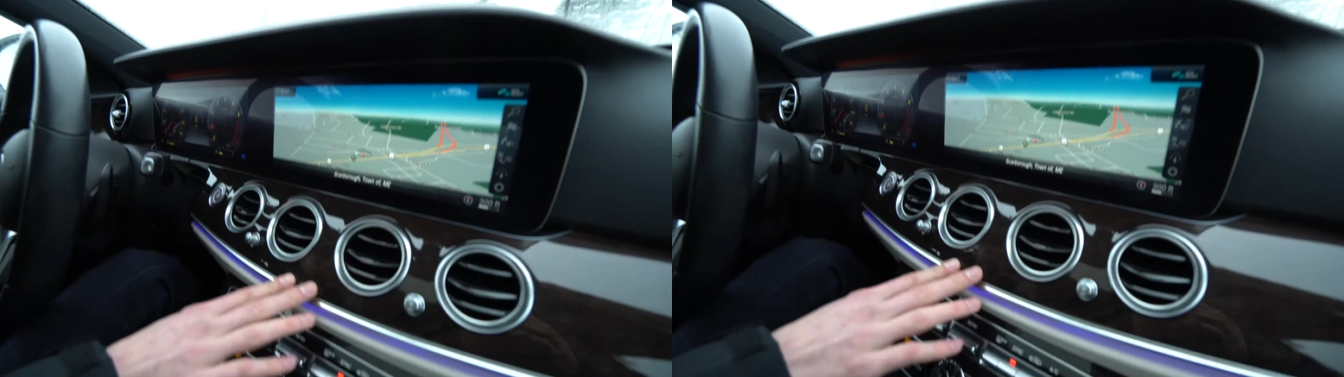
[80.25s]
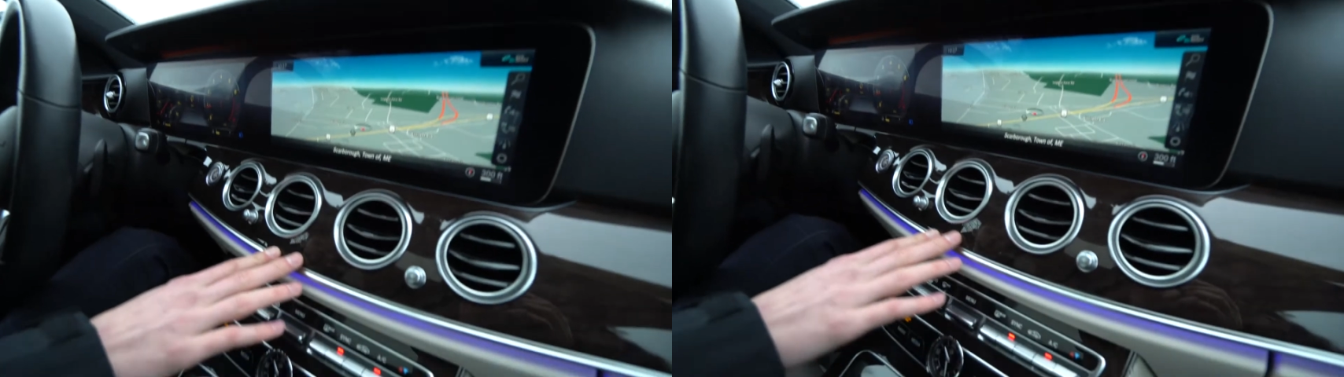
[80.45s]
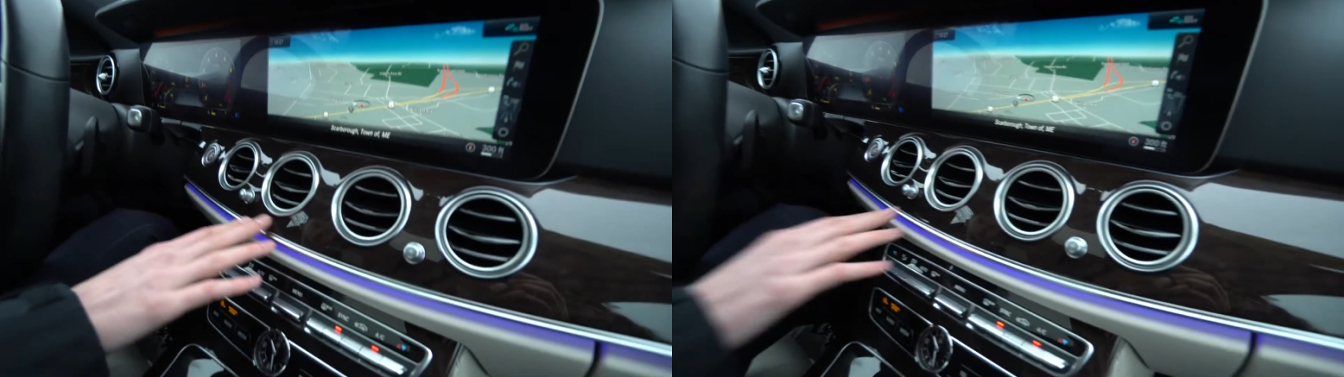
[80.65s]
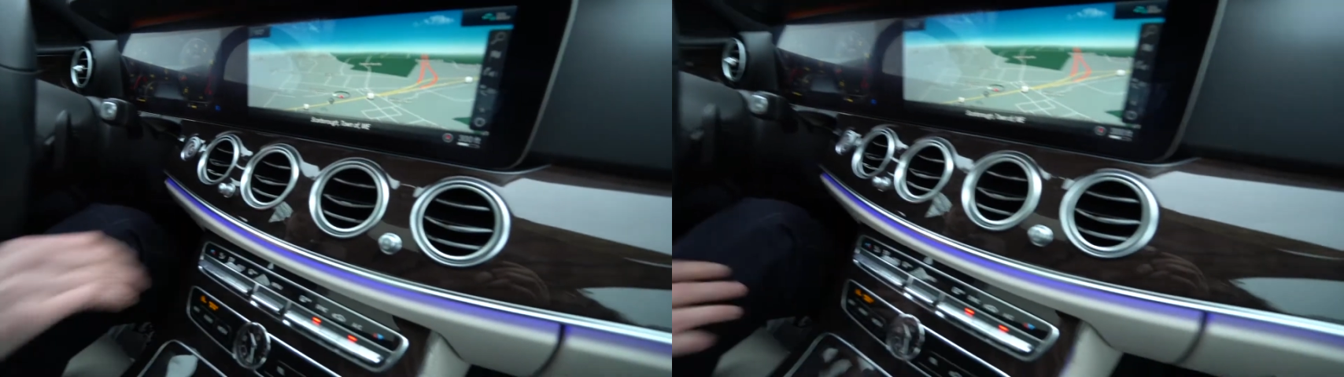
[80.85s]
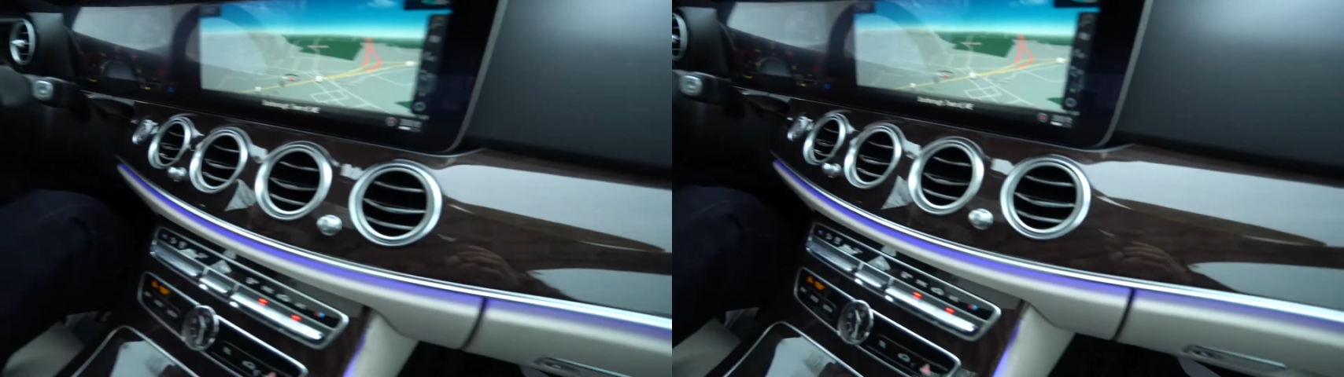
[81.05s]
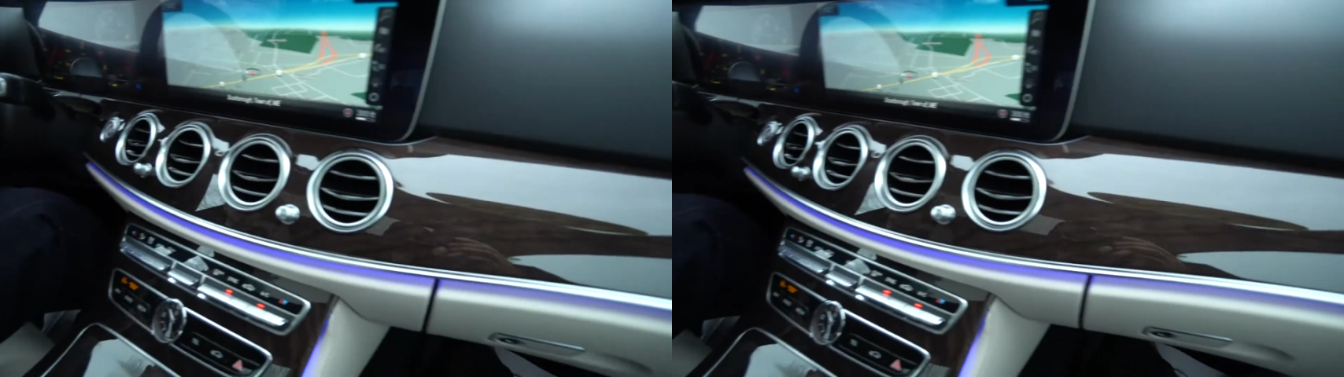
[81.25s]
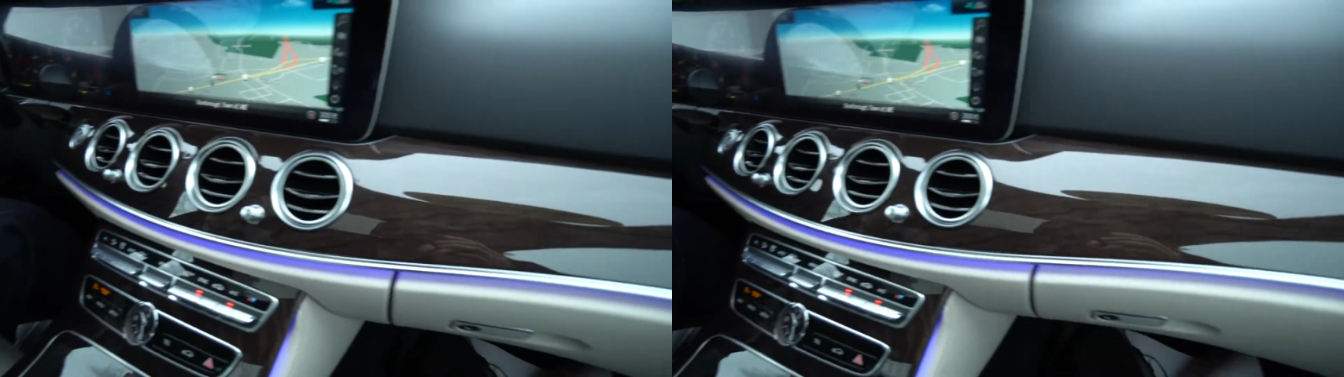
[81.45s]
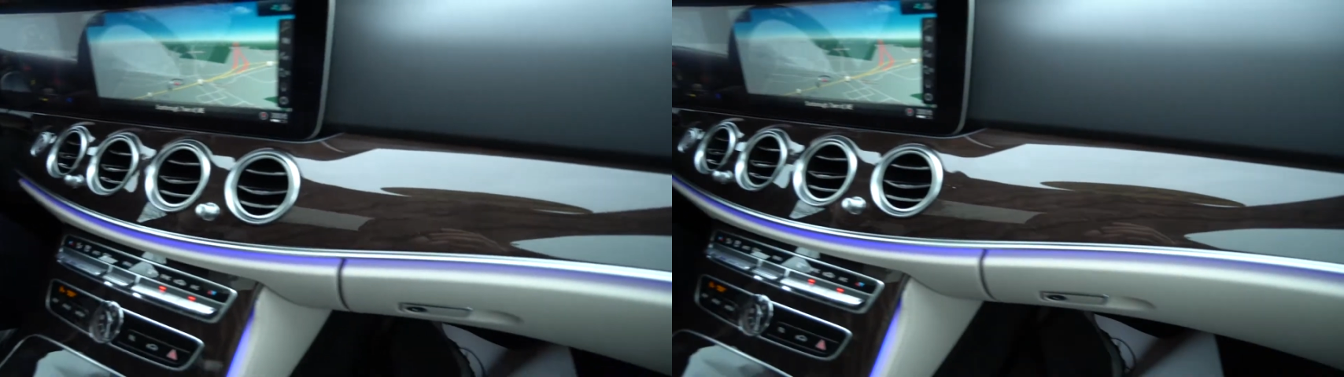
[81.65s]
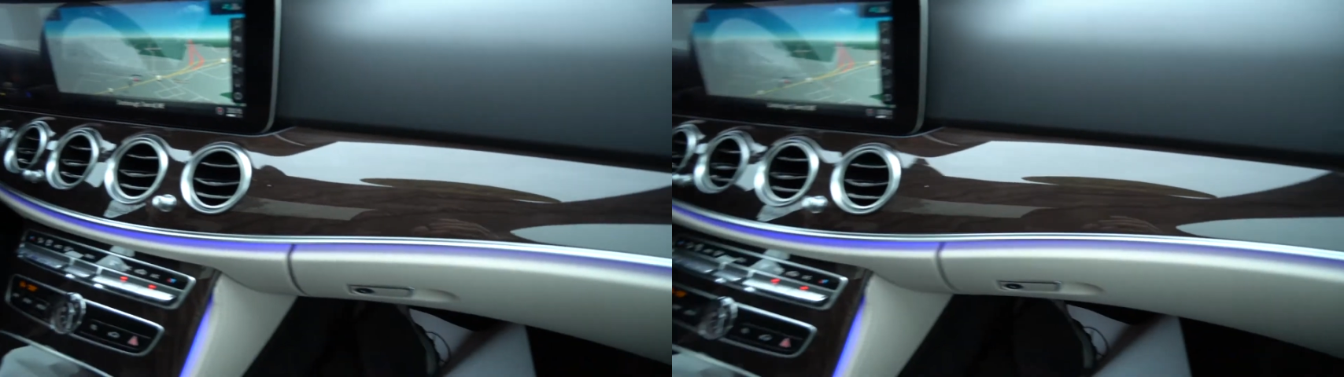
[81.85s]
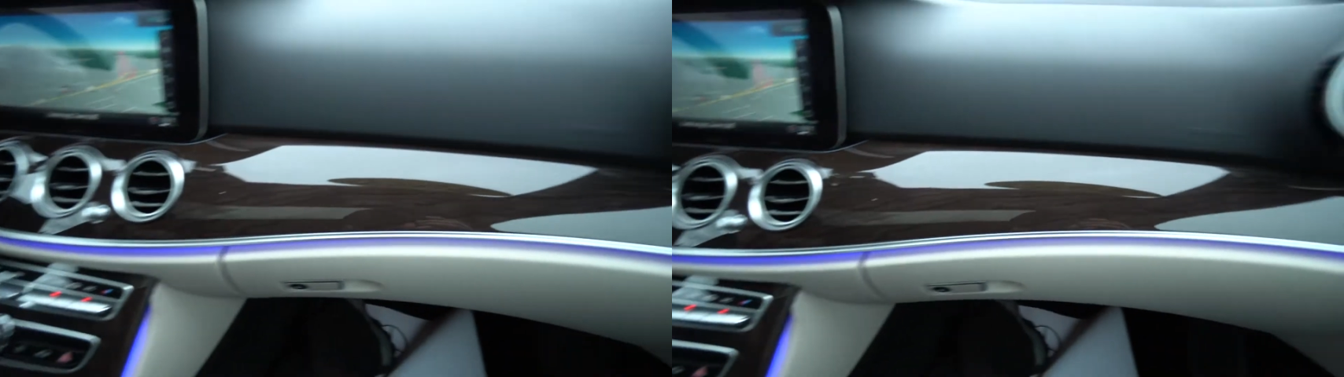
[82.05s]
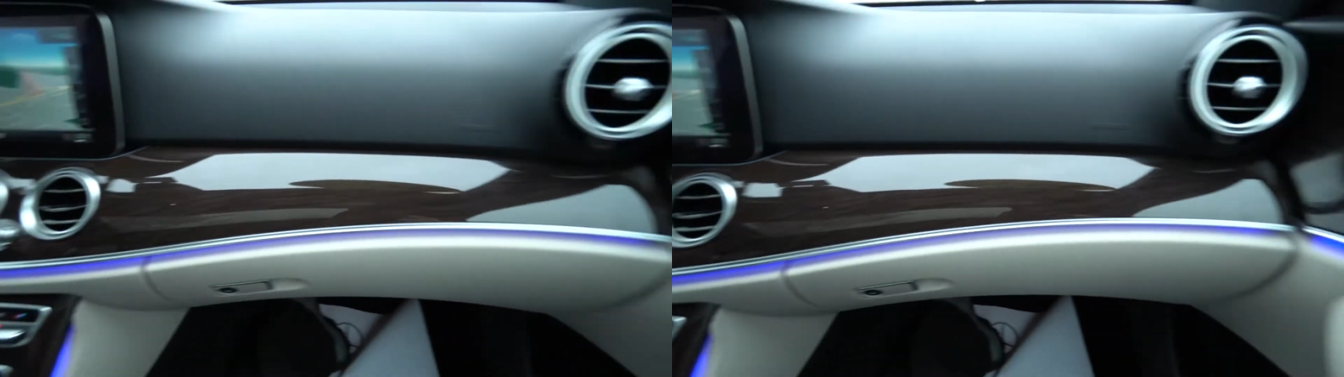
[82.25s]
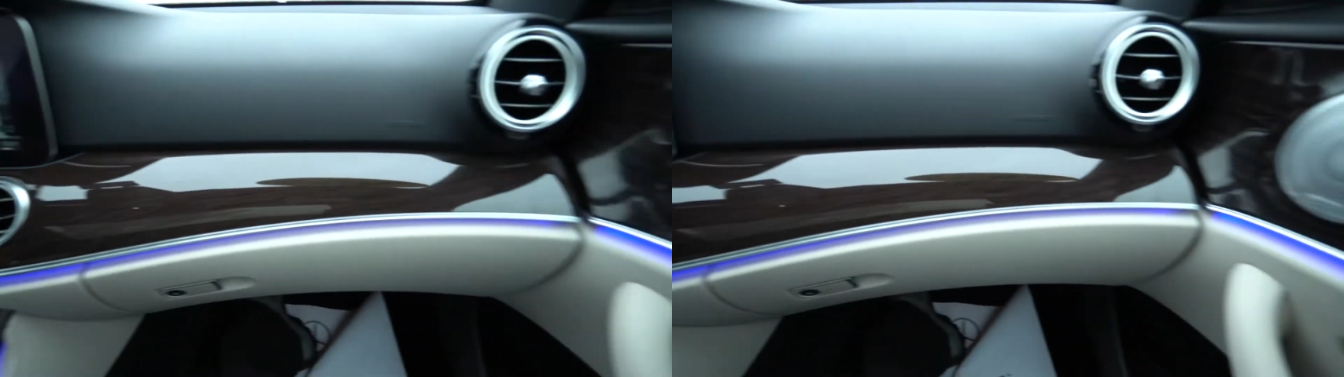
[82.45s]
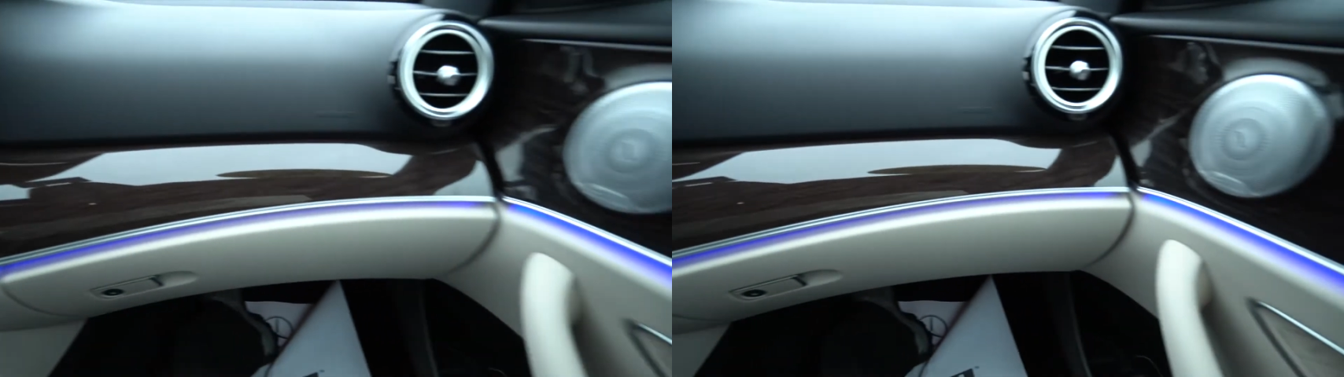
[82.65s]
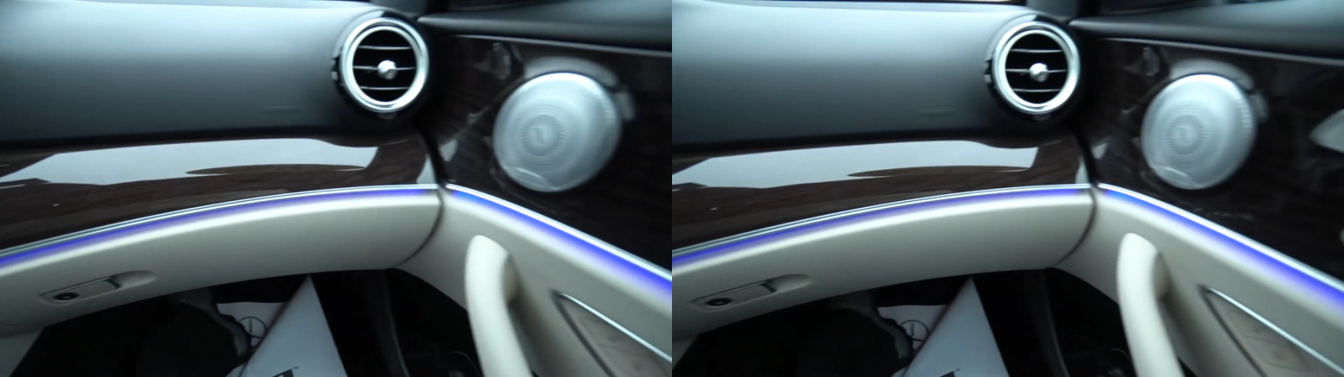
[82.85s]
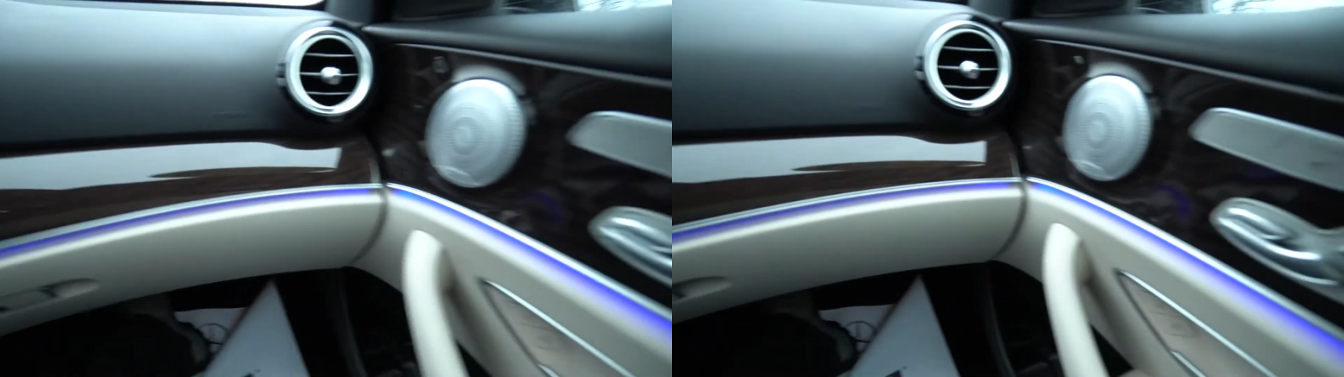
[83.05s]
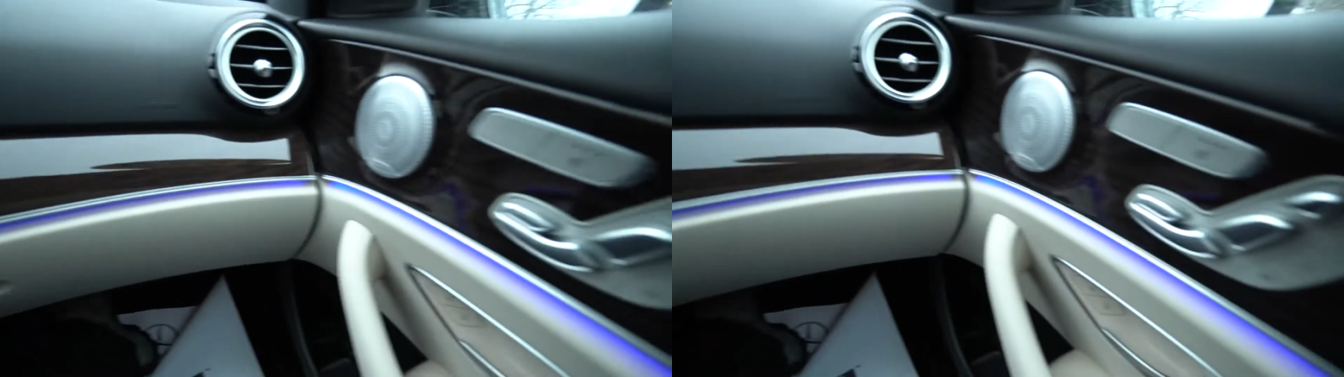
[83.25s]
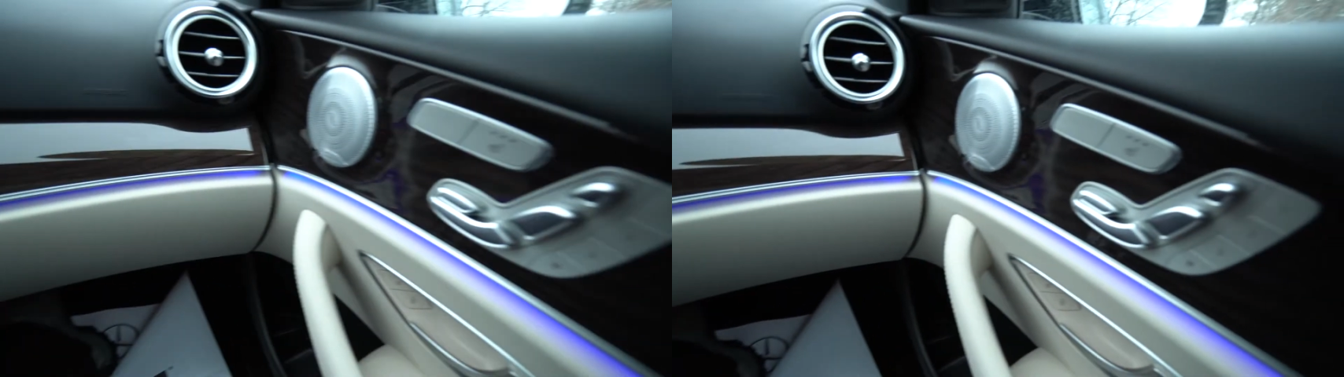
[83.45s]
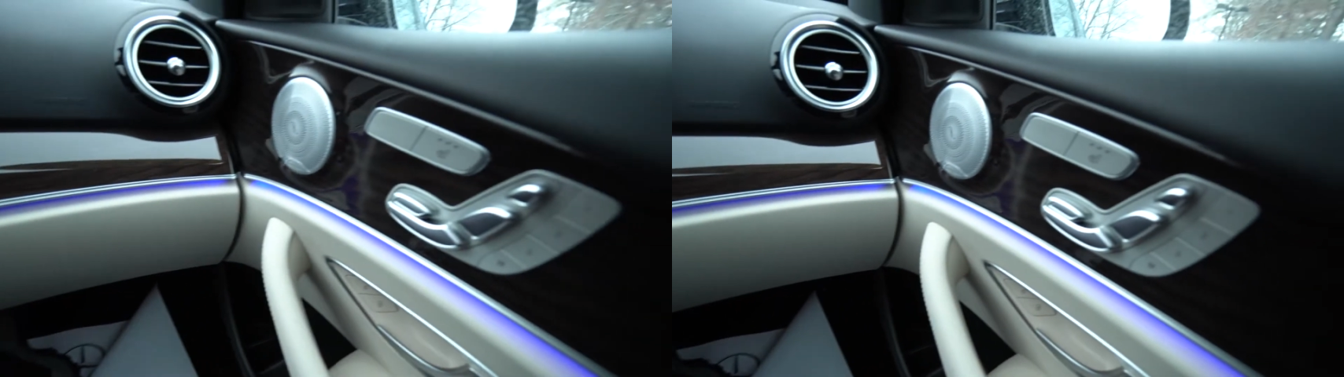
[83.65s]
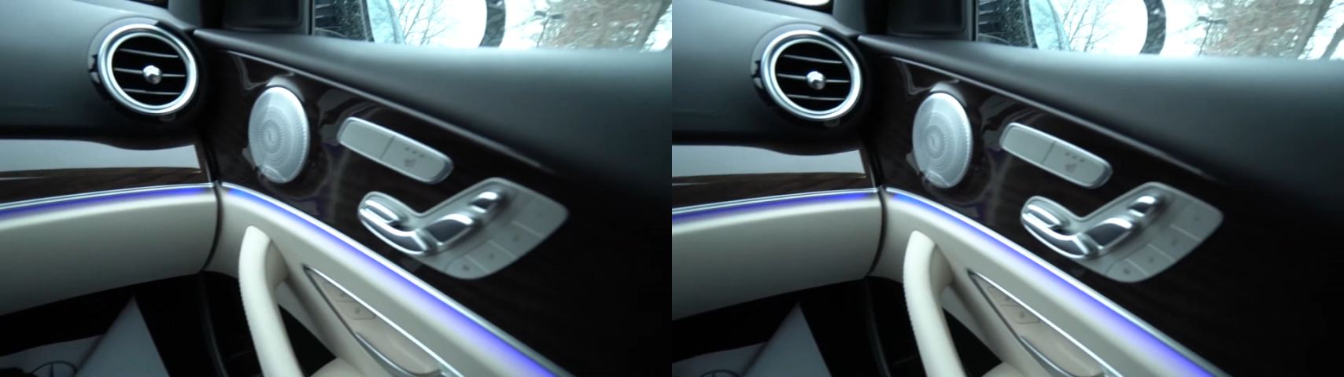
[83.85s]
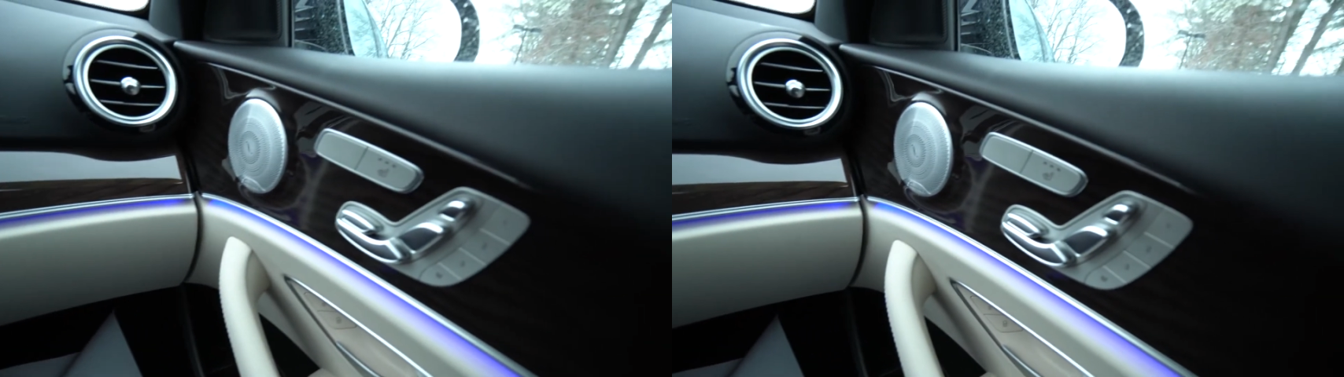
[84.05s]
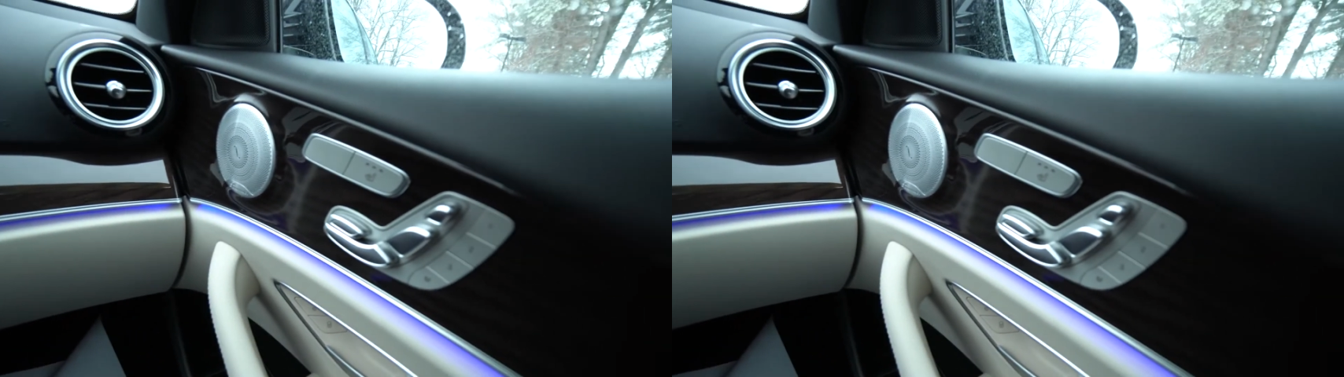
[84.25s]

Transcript: (no speaker visible)